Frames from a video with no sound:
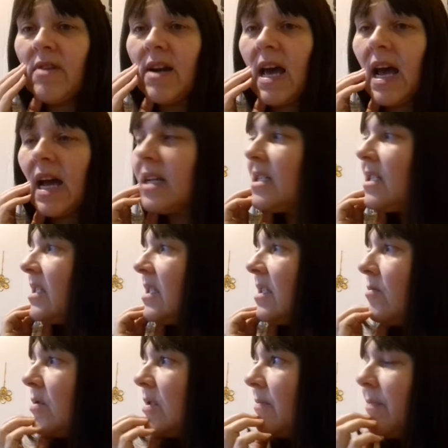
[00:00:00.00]
relaxed. I
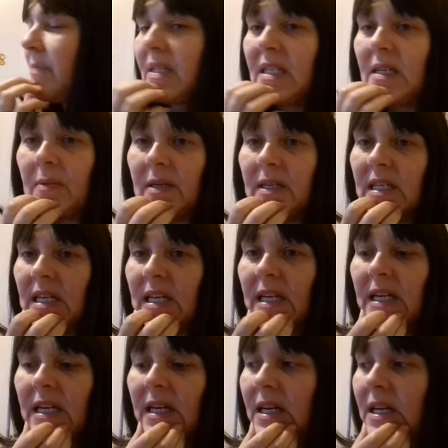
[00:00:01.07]
wasn't busy, busy